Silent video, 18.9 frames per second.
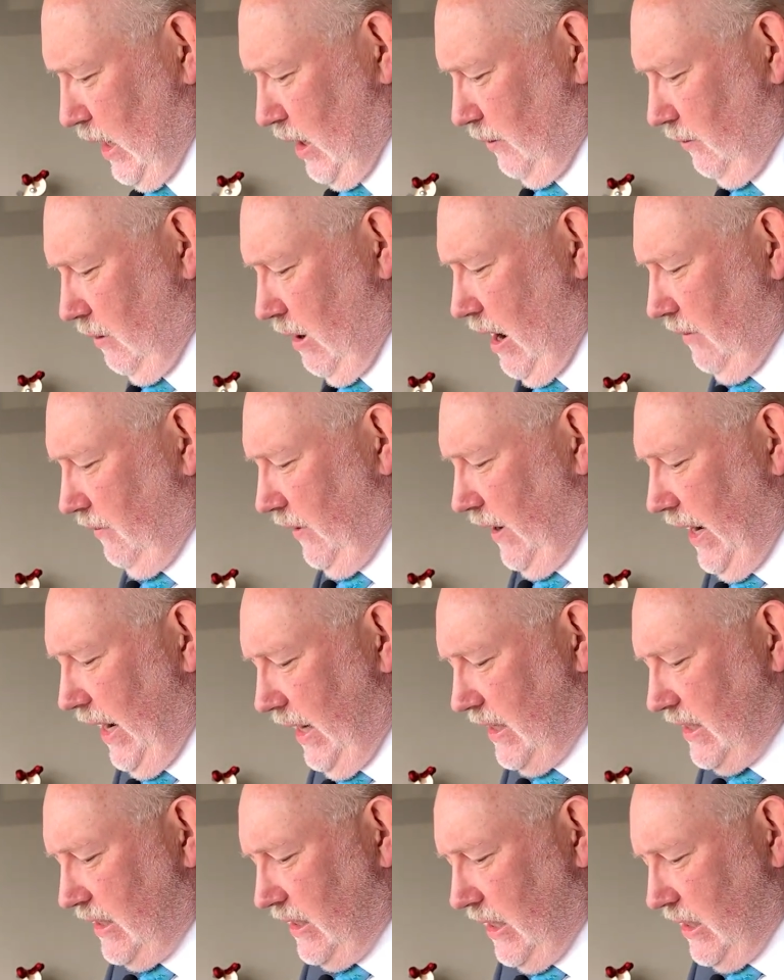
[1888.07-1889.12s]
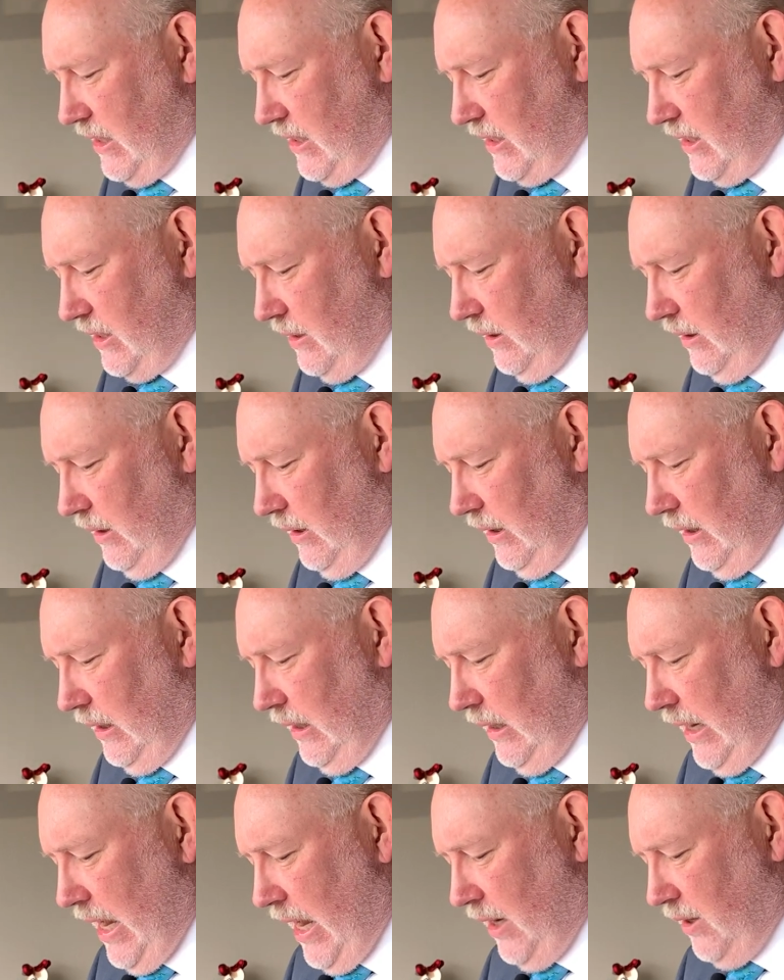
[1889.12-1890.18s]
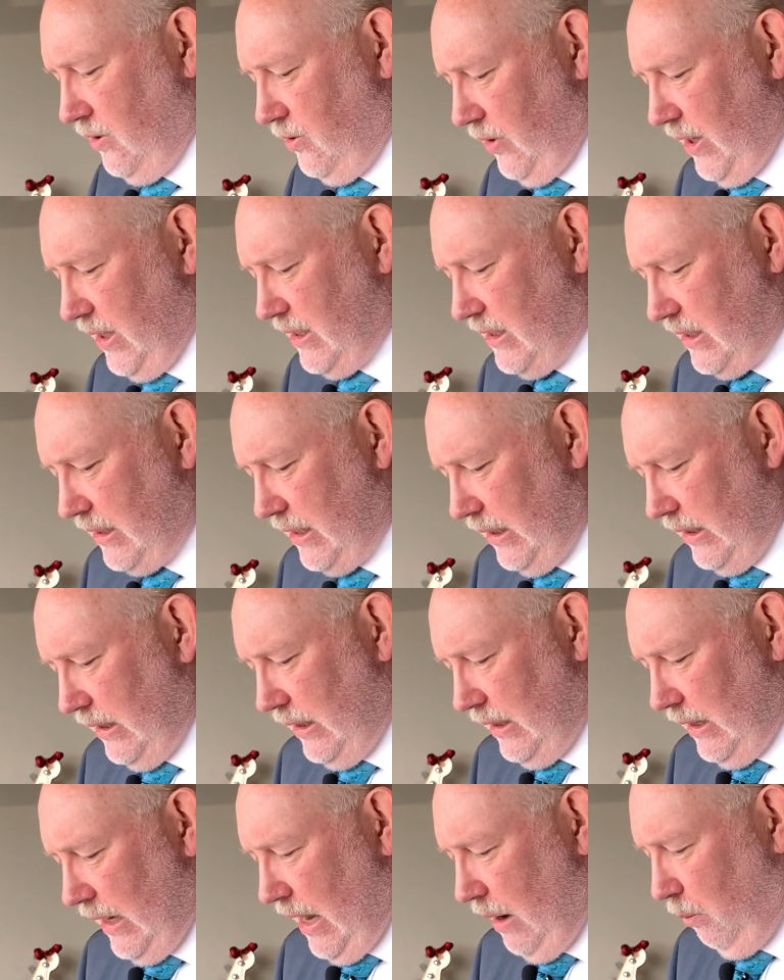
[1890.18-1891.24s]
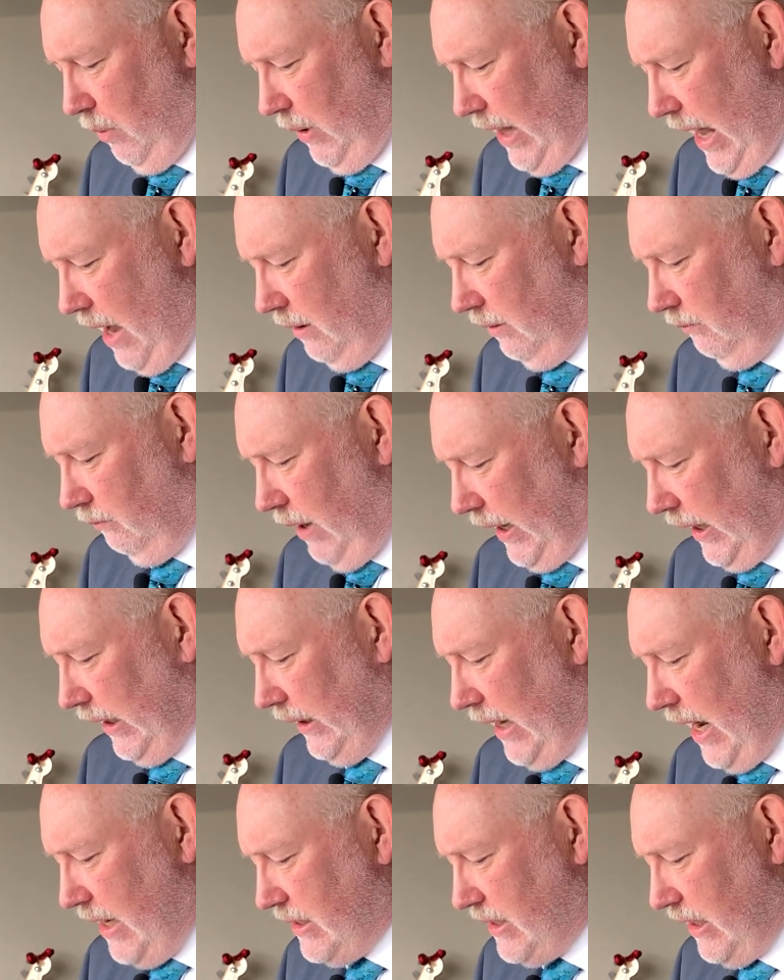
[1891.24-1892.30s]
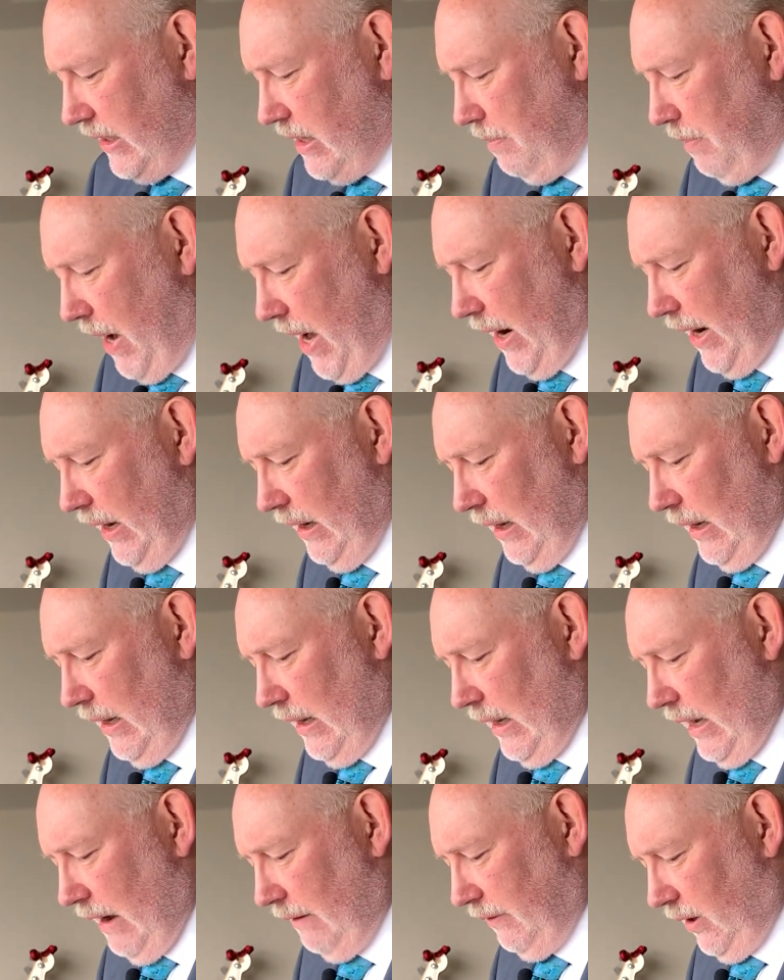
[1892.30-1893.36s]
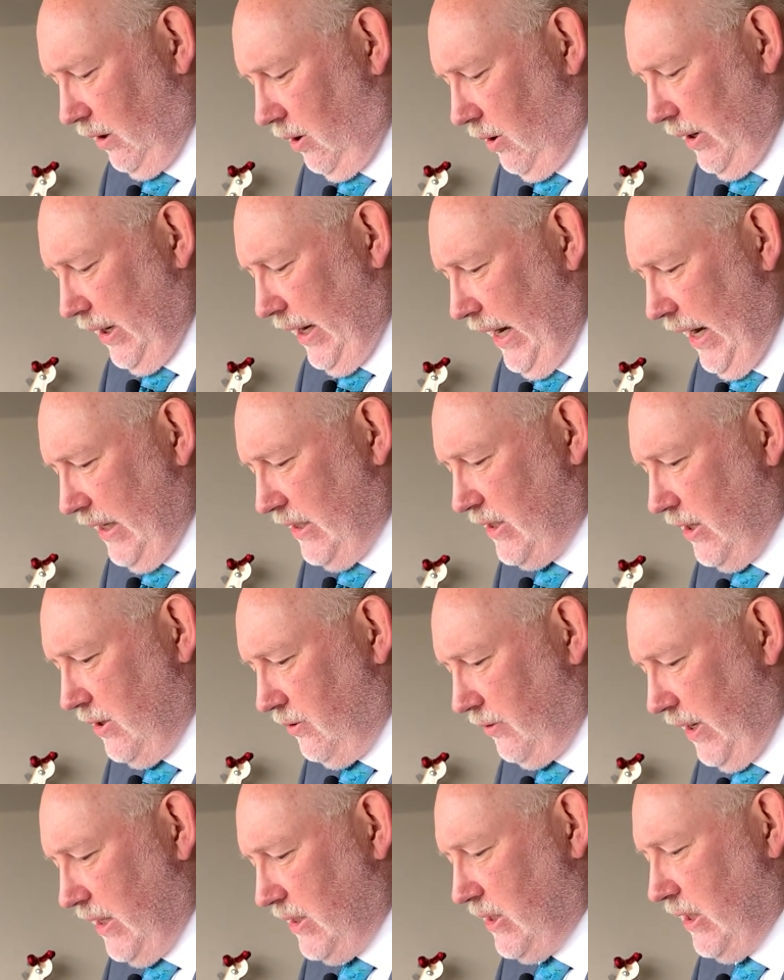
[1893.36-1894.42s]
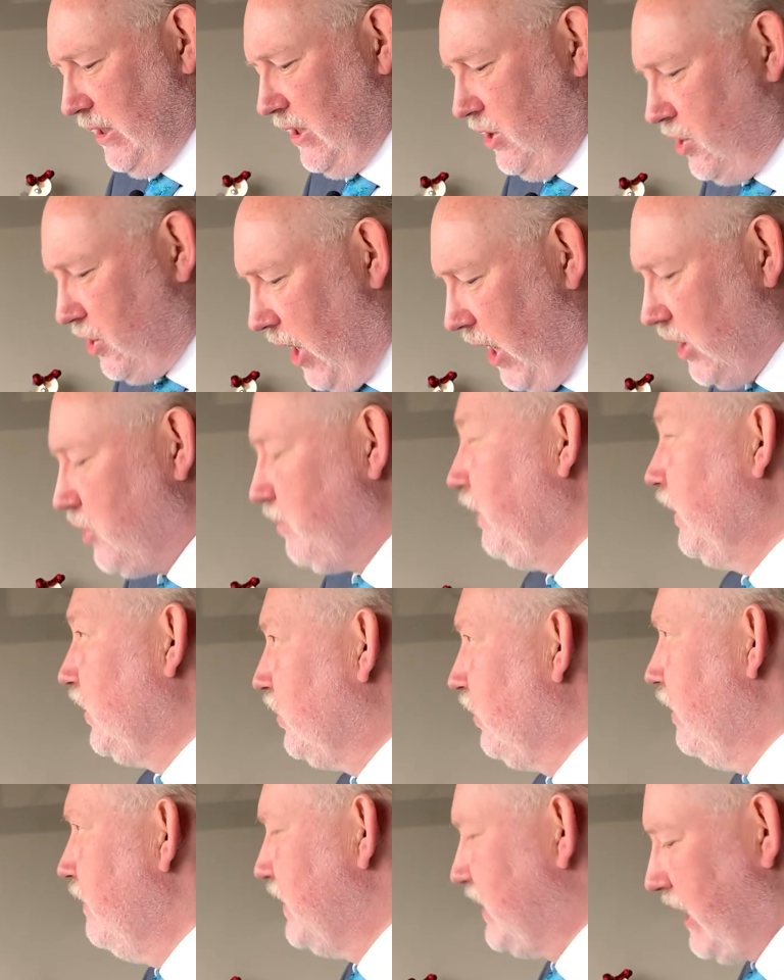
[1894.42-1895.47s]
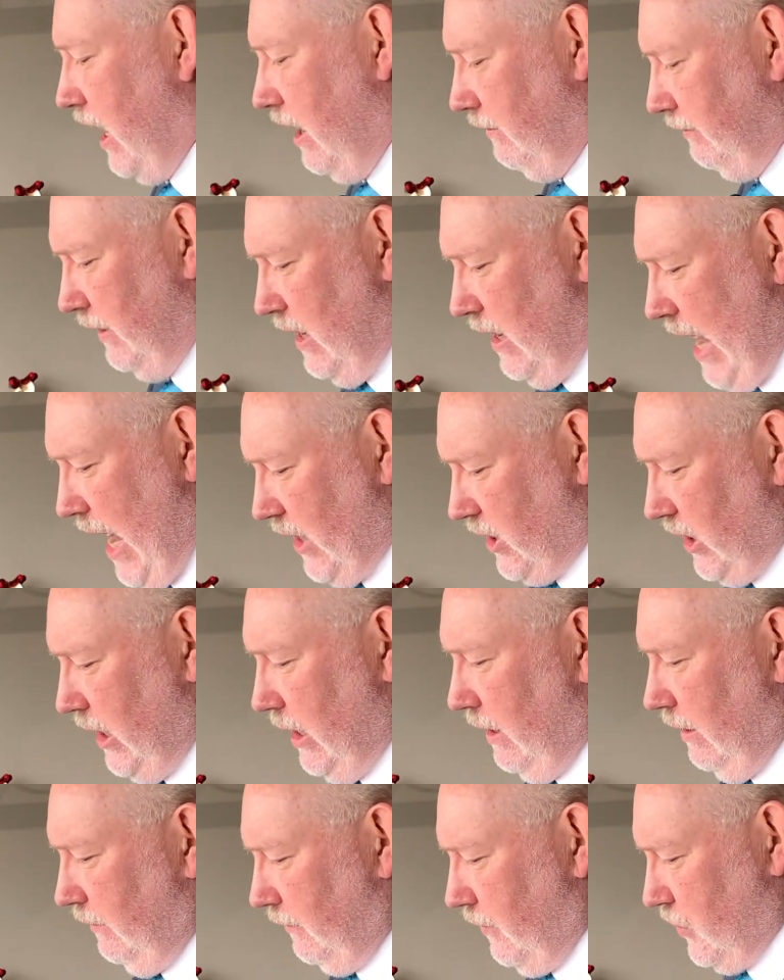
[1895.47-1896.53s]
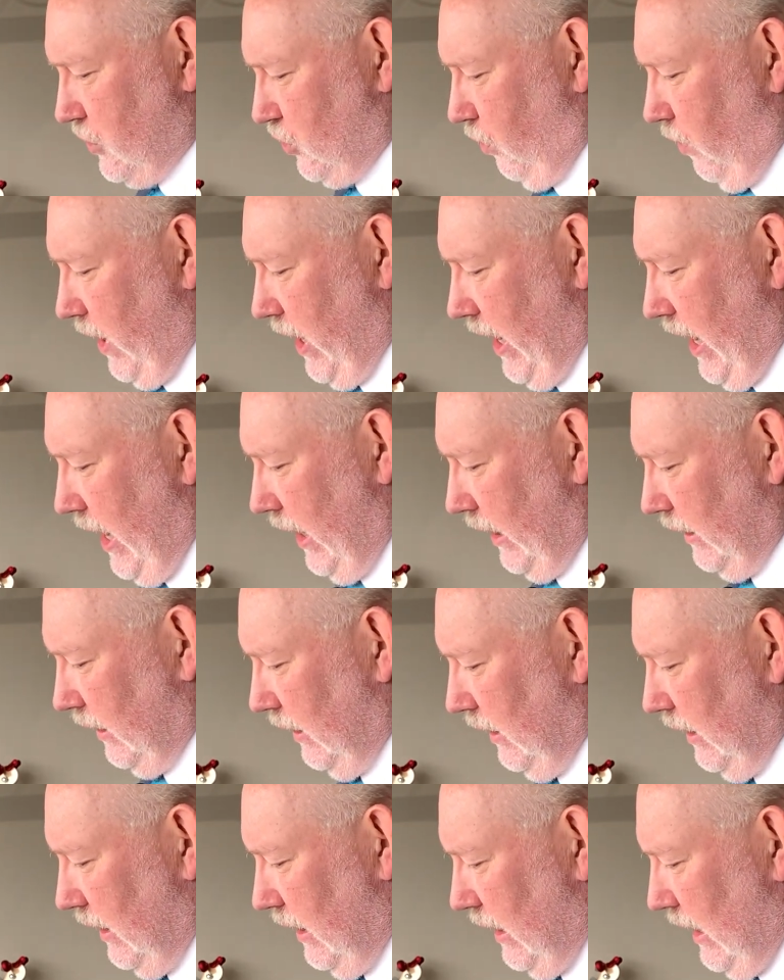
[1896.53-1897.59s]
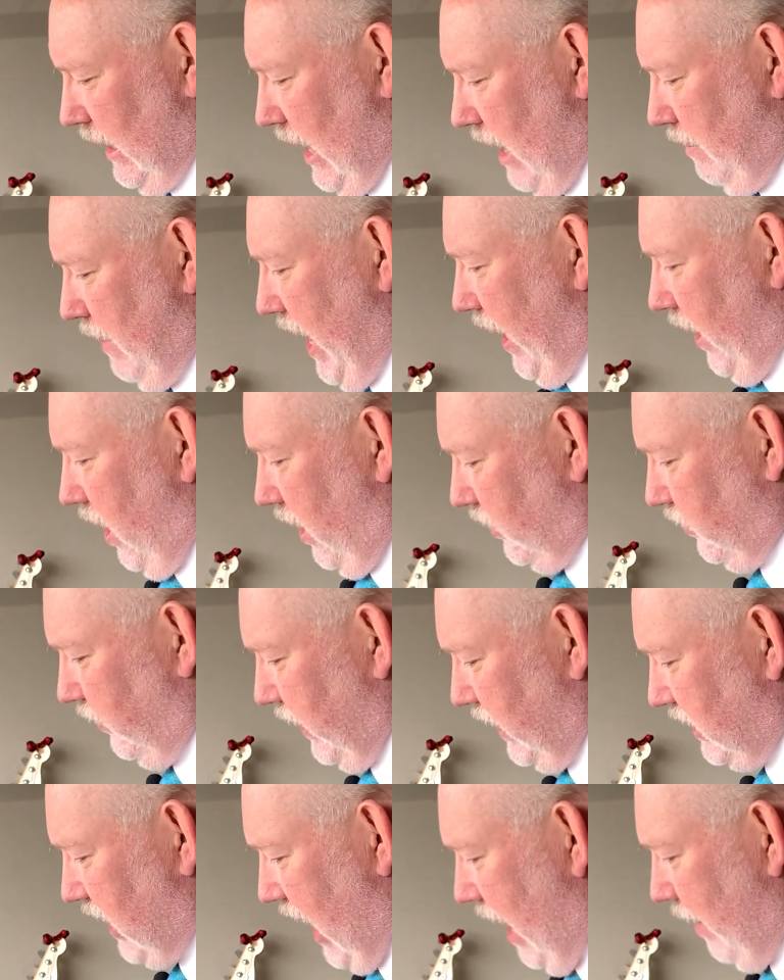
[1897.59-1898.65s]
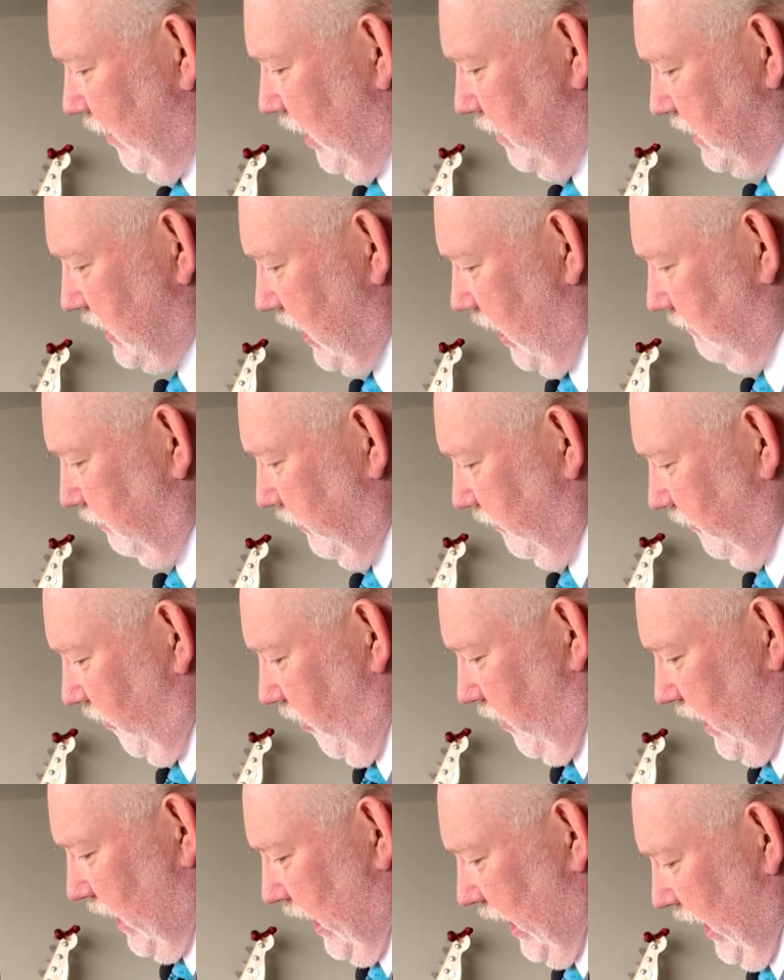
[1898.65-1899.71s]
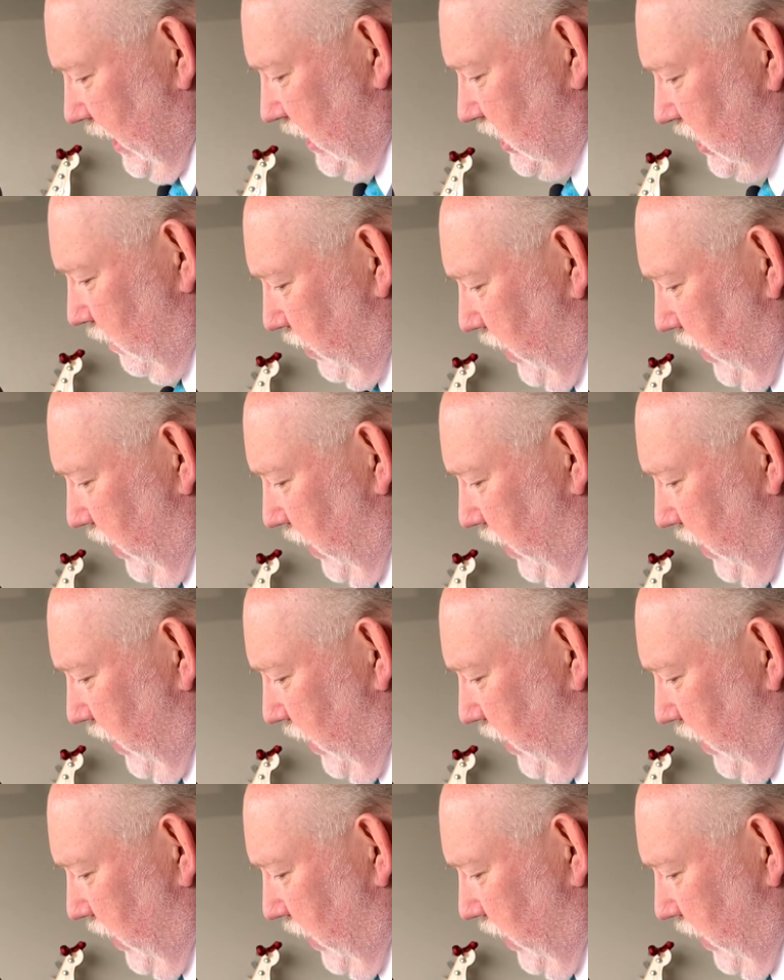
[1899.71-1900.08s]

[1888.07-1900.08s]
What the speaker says: Whoever eats this and drinks without recognizing the body of the Lord eats and drinks judgment to himself. Actually, verse 28. A man ought to examine himself before he eats the